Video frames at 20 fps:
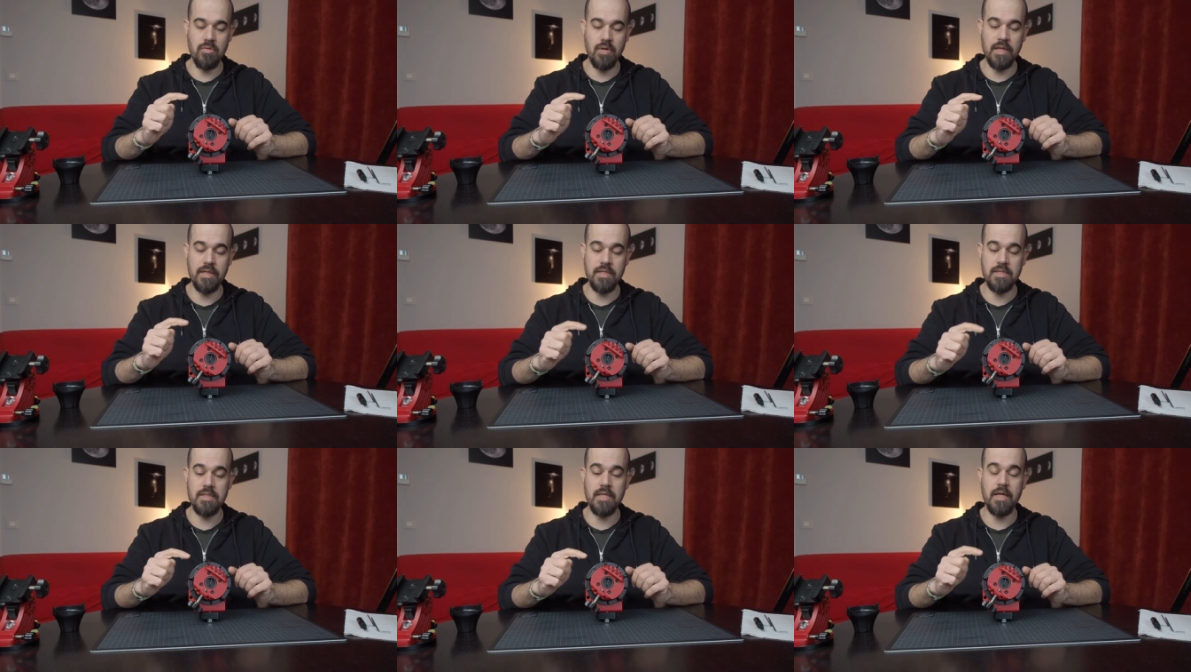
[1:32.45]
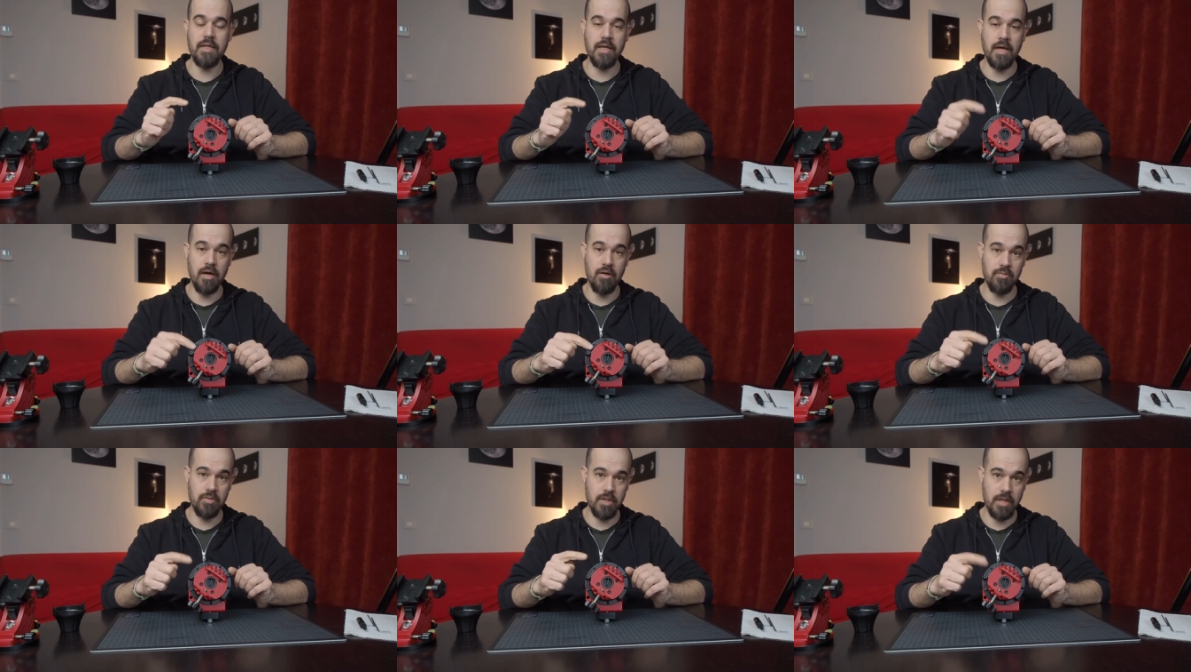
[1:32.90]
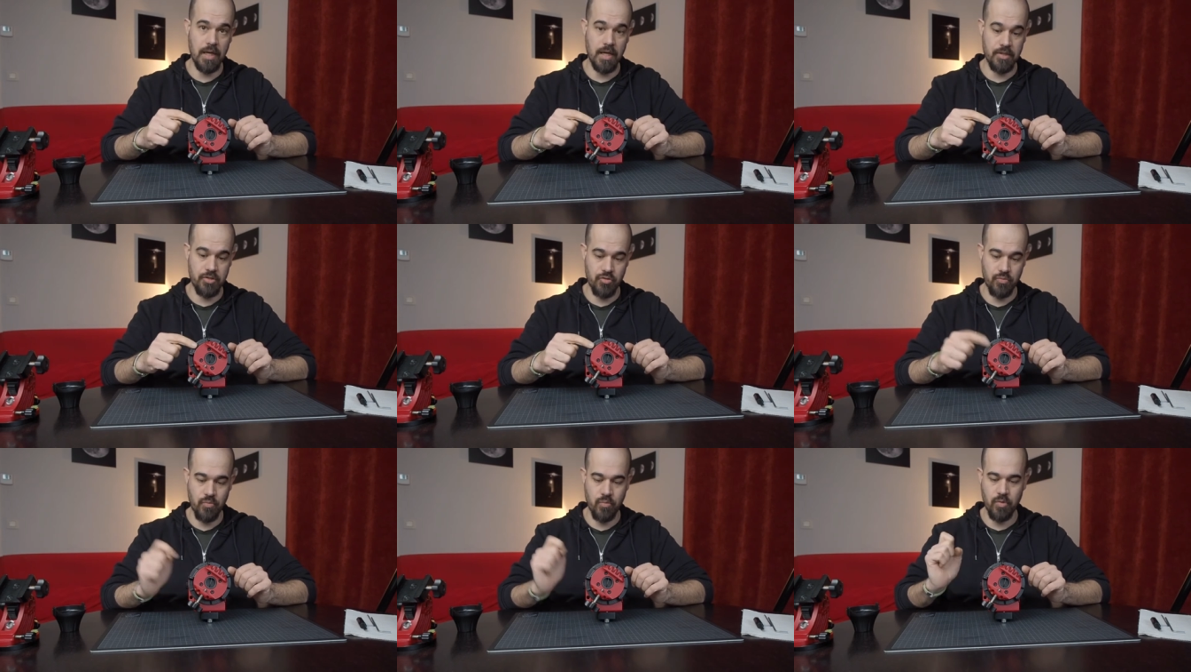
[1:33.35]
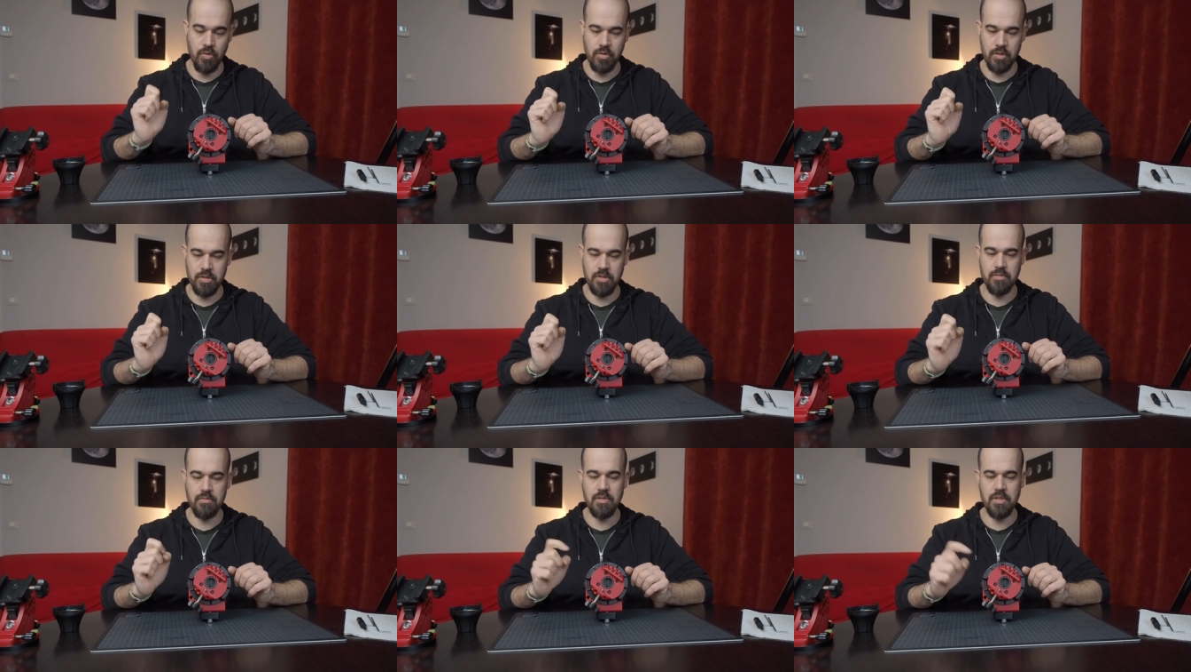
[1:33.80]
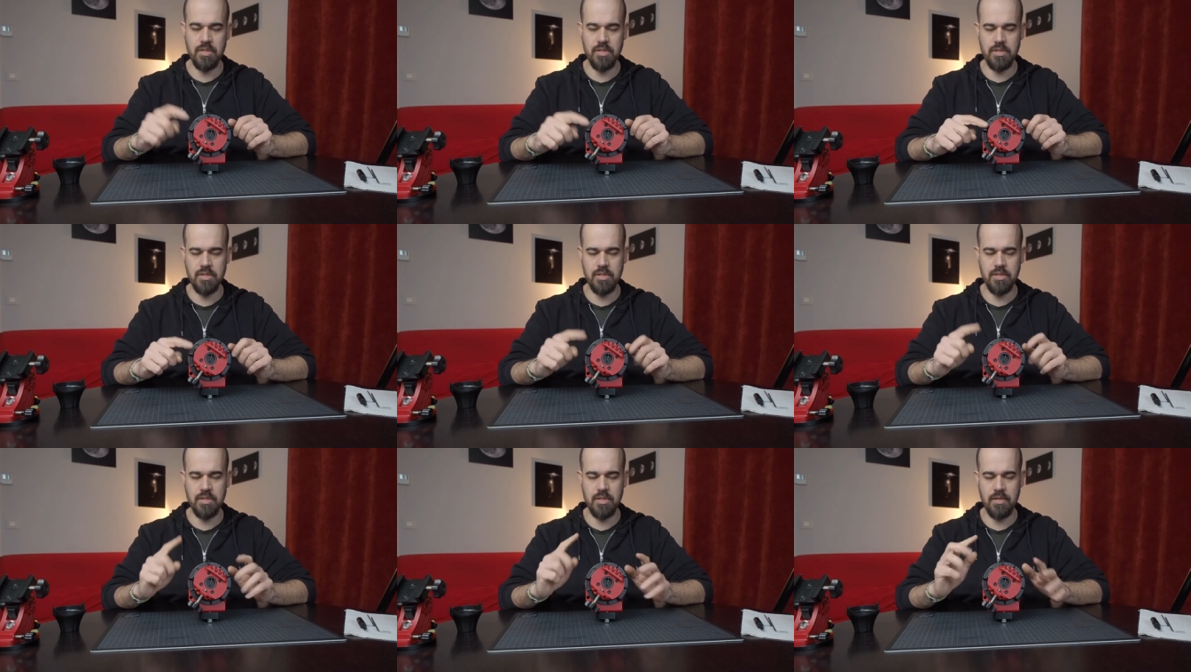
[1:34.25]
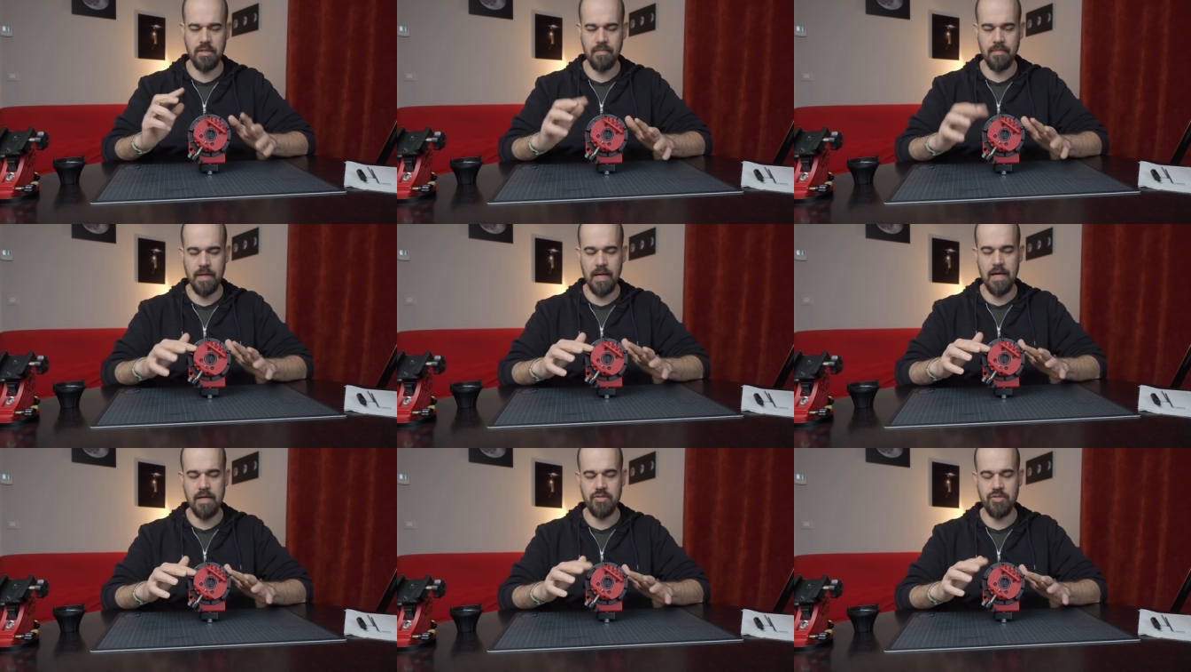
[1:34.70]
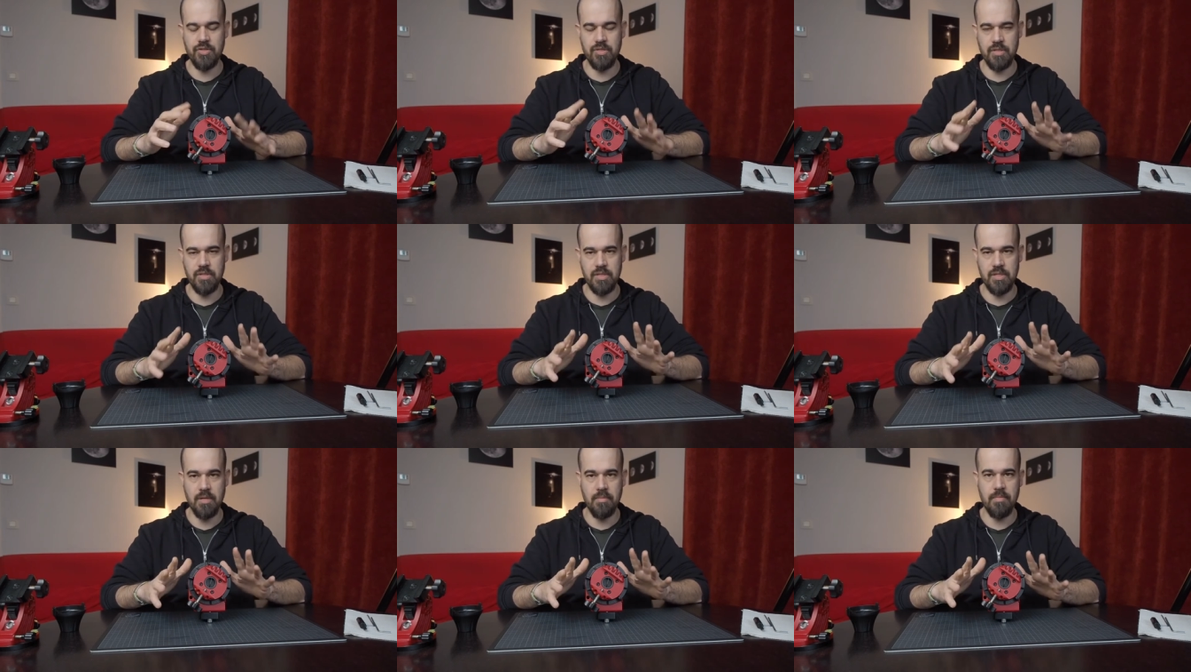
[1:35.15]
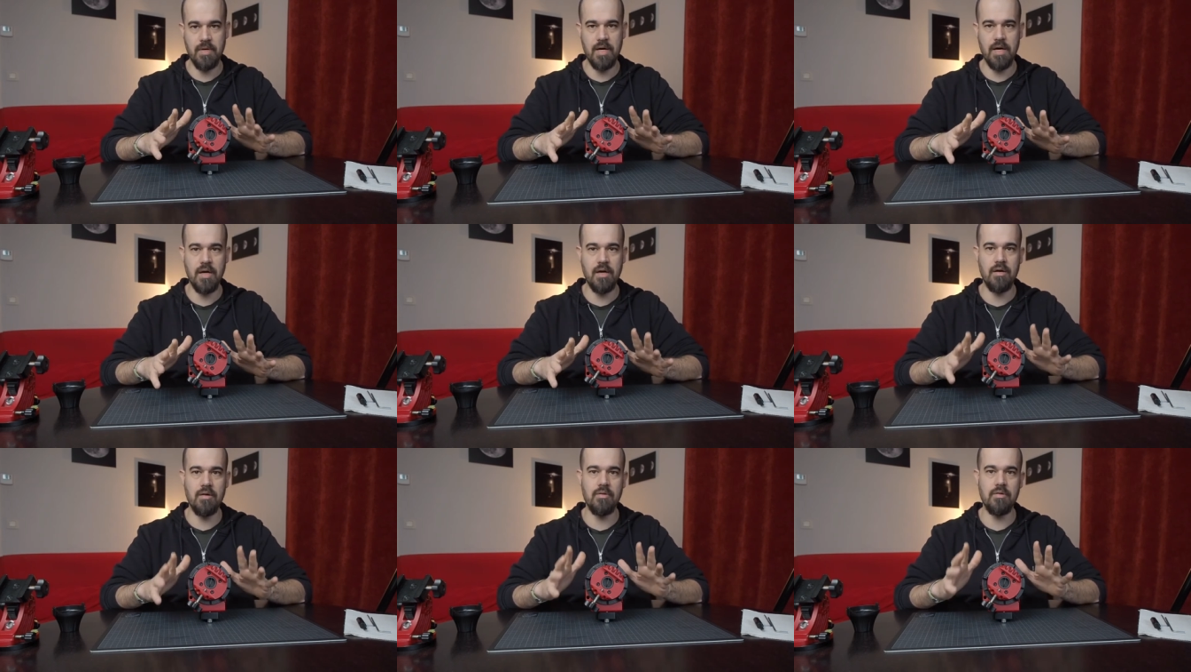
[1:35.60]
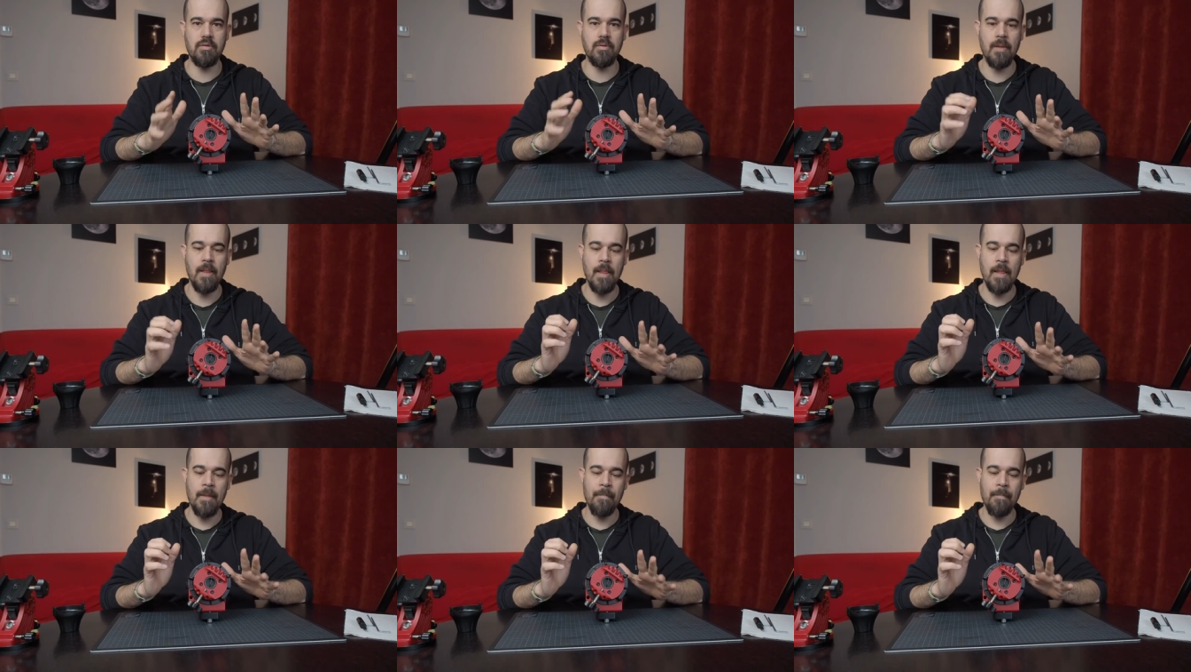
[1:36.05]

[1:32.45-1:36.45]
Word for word: understand how the clutch works this Clutch is somehow